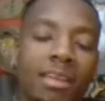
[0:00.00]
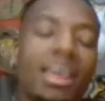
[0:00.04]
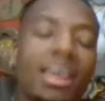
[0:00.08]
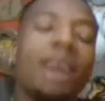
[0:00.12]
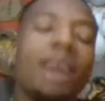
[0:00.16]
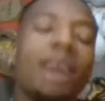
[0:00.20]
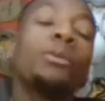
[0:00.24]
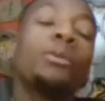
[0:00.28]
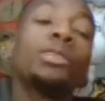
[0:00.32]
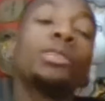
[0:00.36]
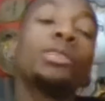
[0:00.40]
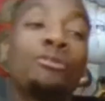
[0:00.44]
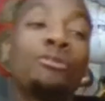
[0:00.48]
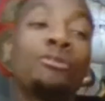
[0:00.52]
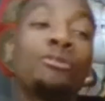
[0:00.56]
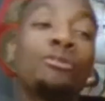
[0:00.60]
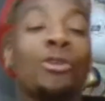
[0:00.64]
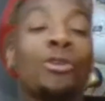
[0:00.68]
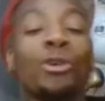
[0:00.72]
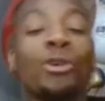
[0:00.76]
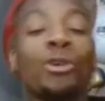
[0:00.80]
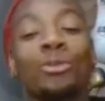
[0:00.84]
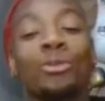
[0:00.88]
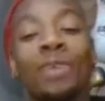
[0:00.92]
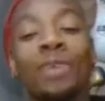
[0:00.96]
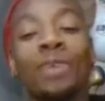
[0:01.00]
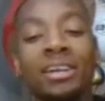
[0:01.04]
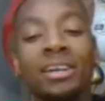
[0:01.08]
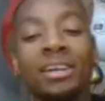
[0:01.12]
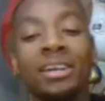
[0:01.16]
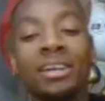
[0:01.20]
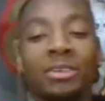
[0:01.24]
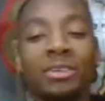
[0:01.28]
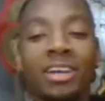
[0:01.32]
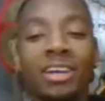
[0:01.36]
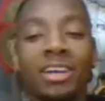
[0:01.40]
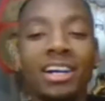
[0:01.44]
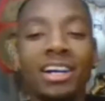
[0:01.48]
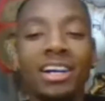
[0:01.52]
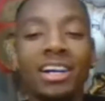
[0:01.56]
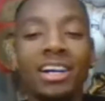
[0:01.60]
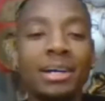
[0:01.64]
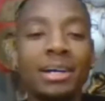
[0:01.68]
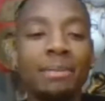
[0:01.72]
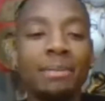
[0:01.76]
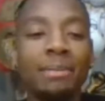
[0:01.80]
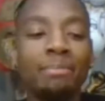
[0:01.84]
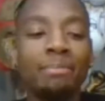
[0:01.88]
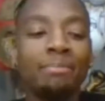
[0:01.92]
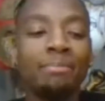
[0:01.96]
That was the 4th round.
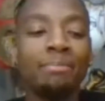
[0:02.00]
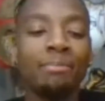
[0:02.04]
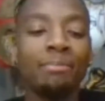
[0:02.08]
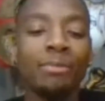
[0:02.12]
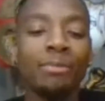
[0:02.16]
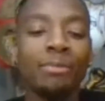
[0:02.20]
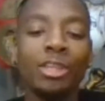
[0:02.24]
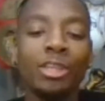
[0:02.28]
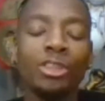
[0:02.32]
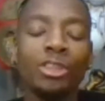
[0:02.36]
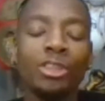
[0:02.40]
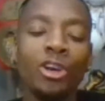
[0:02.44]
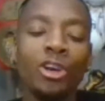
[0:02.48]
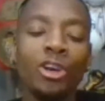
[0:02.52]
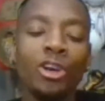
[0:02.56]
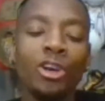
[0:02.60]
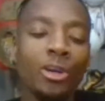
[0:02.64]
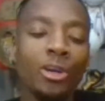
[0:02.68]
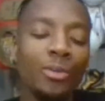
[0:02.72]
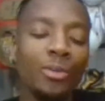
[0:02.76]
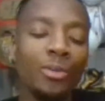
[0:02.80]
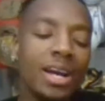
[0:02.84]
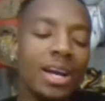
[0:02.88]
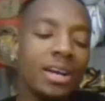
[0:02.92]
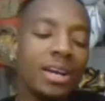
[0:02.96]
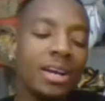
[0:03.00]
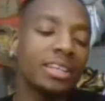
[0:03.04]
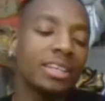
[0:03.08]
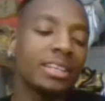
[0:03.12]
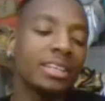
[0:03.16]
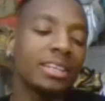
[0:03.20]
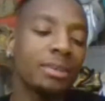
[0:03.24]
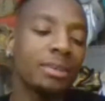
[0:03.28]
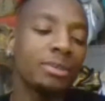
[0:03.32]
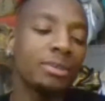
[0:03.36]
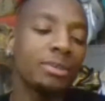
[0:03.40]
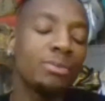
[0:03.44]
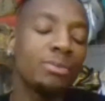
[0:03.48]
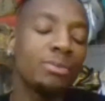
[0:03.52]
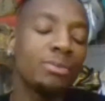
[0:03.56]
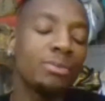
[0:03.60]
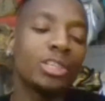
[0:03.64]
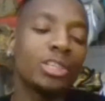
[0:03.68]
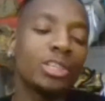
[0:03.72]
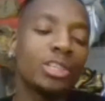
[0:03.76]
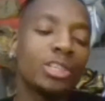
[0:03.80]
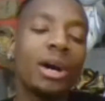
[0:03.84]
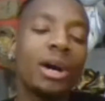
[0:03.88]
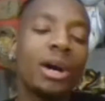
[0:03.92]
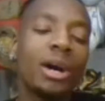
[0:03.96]
The 3rd round, it was
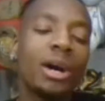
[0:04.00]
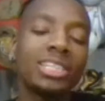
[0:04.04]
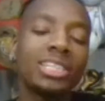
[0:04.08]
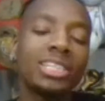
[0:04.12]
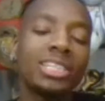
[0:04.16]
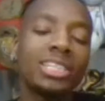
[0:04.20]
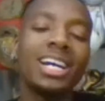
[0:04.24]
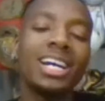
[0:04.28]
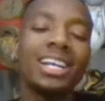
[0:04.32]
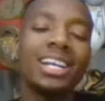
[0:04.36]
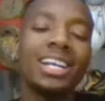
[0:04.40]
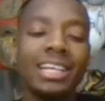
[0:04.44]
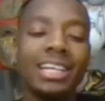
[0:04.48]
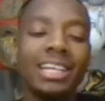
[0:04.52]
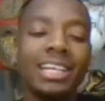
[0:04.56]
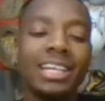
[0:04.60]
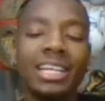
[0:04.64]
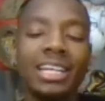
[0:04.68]
more so I was kind of